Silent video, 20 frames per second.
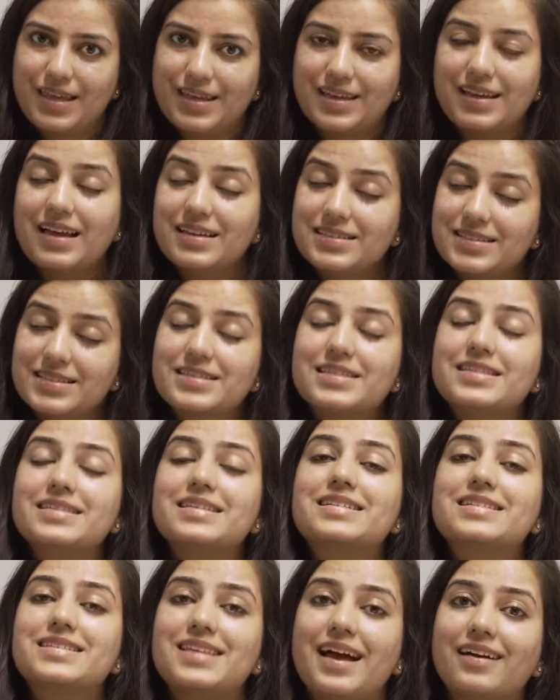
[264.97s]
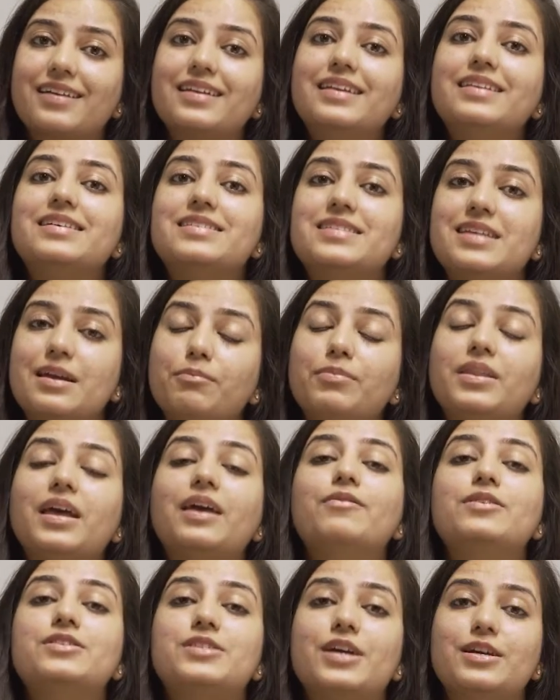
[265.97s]
Guys, this is exactly the same
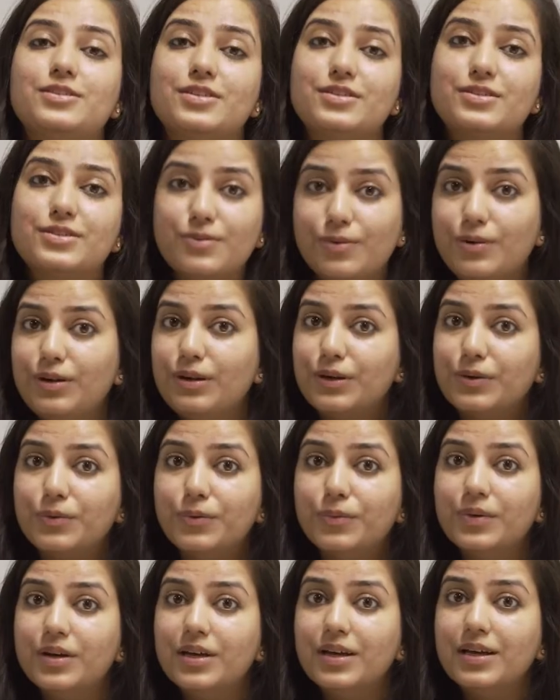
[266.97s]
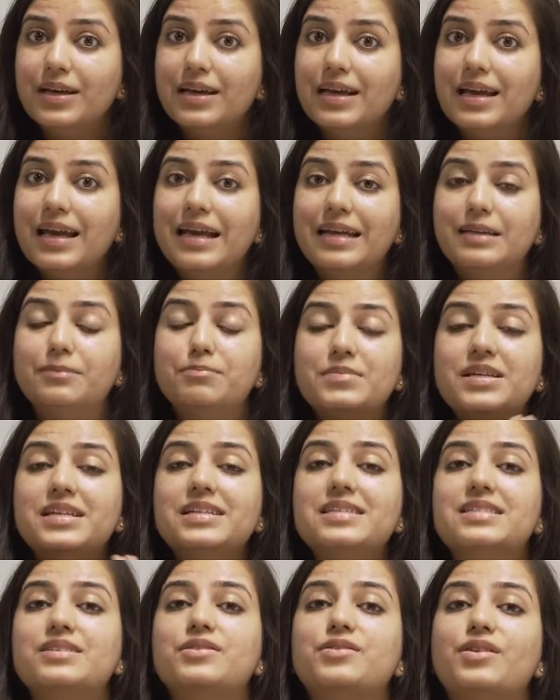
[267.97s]
thing which I just told you. It
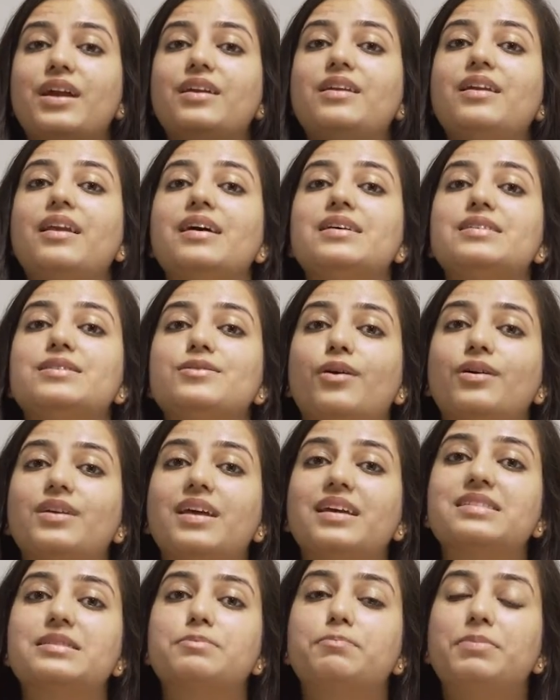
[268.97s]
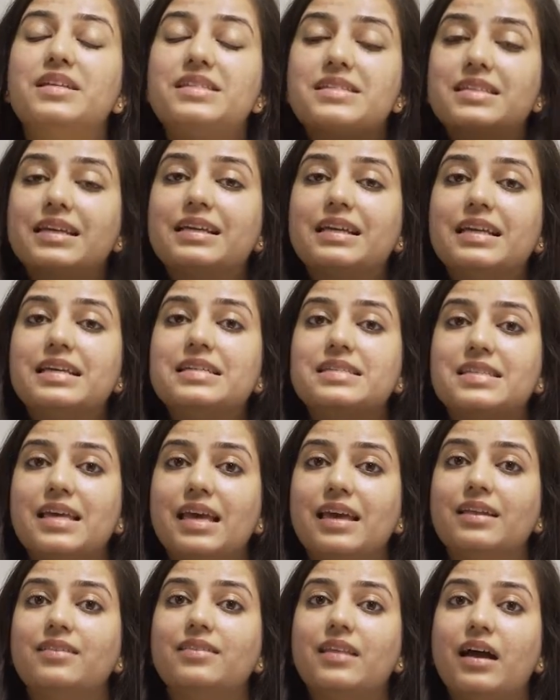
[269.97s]
means Credila is not explicitly
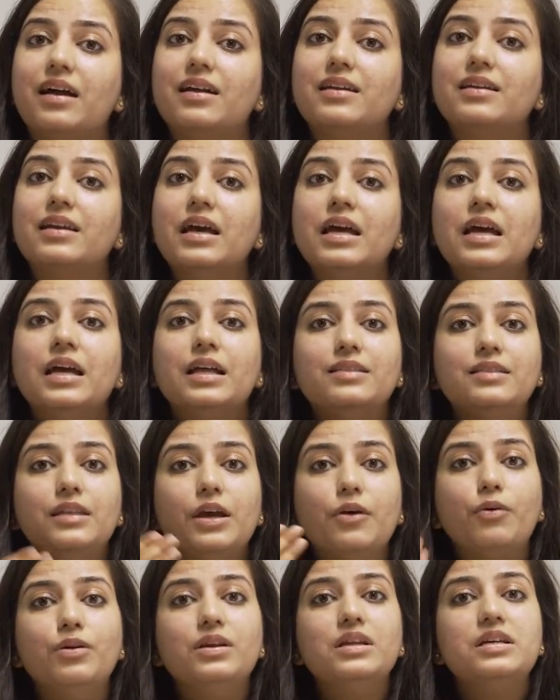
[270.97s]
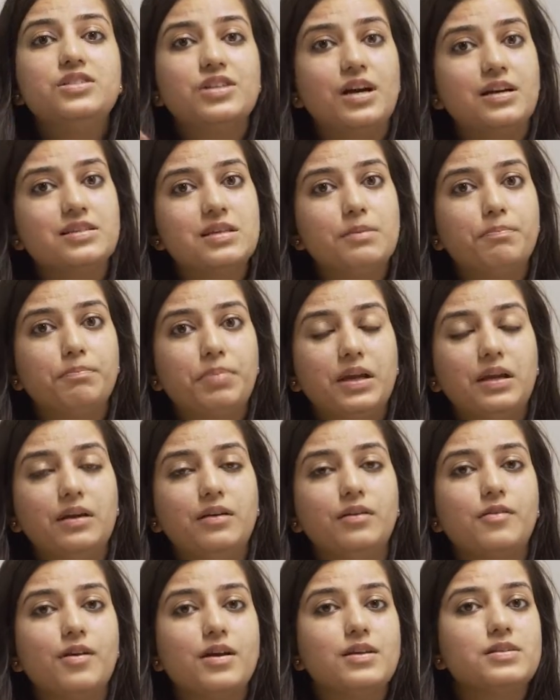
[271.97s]
saying that they only charge simple
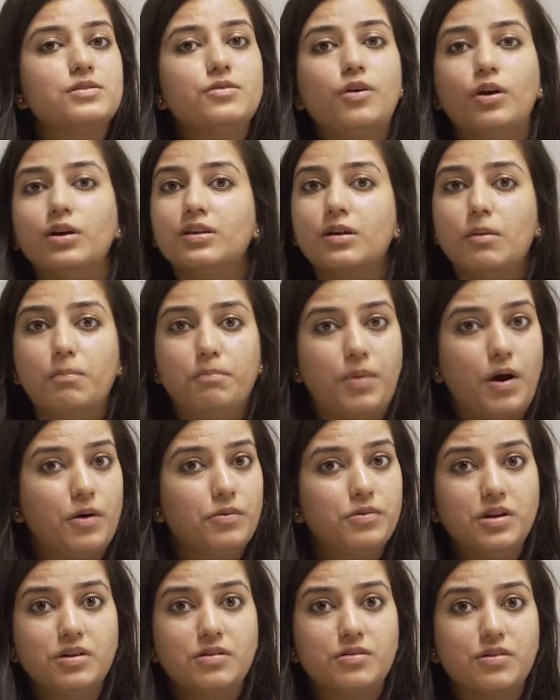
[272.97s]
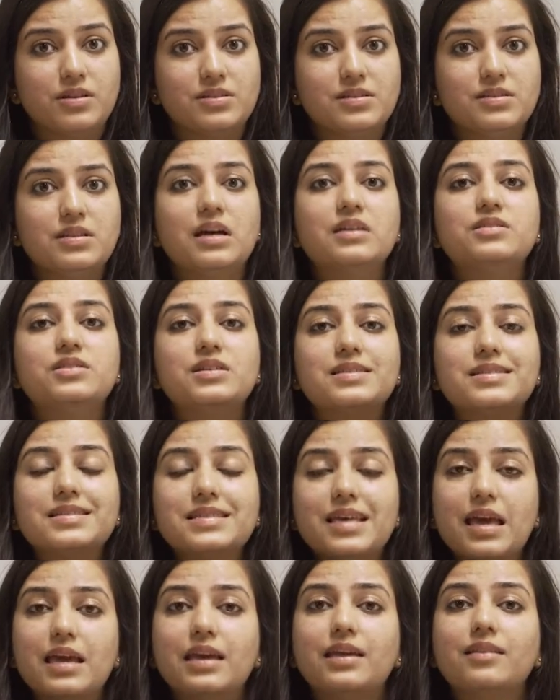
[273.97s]
interest, not compound interest. They are just
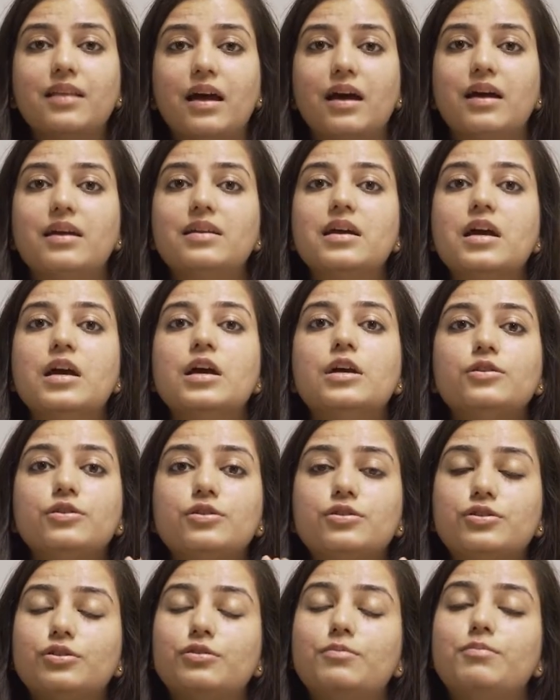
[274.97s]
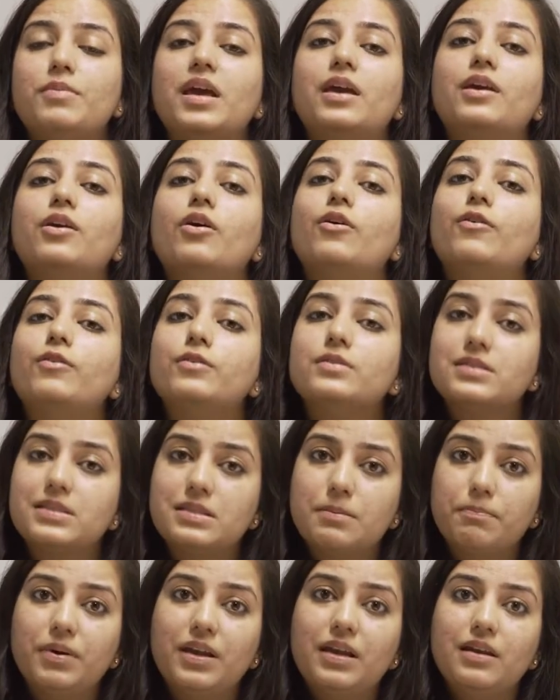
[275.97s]
saying that you should make your
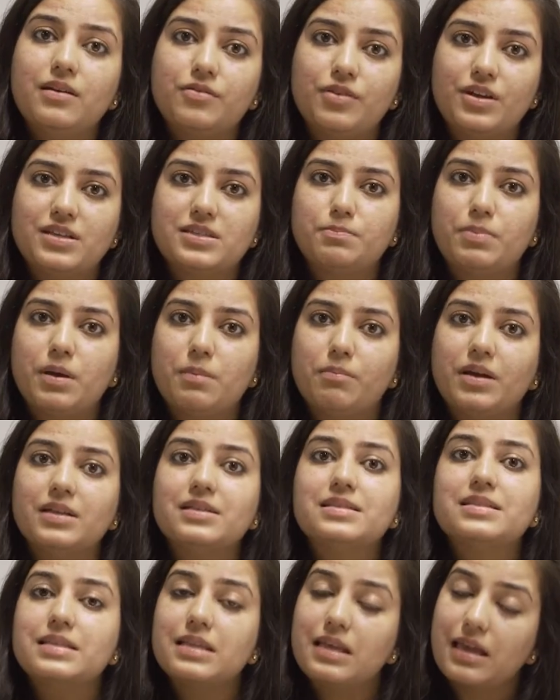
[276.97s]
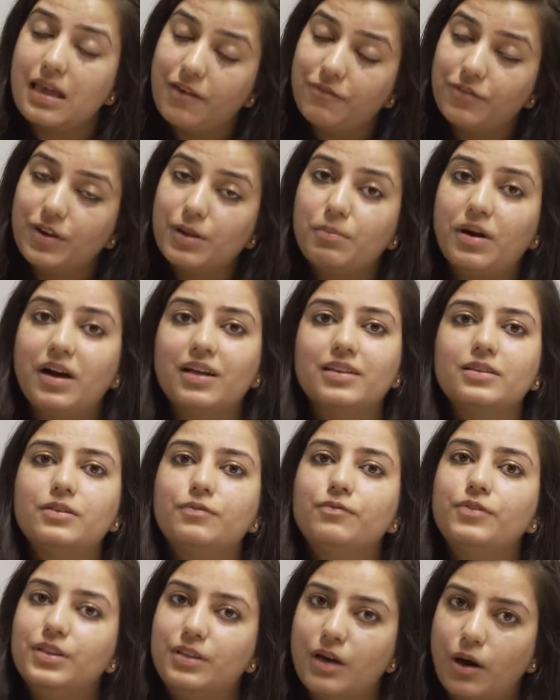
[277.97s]
simple interest payments every month
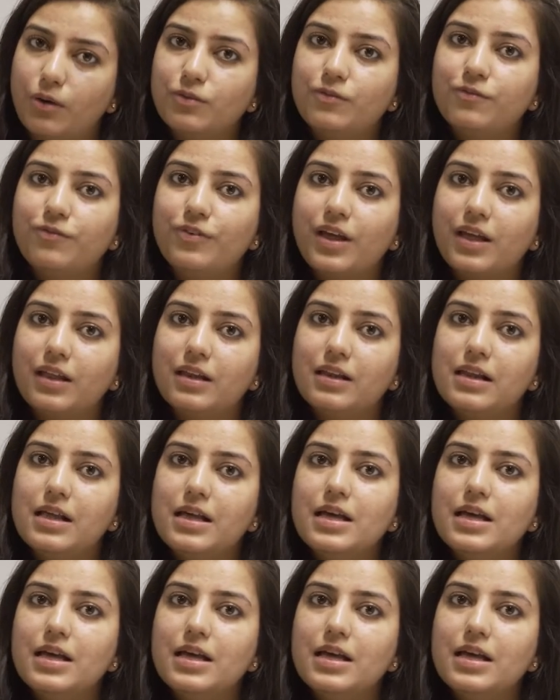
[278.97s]
without fail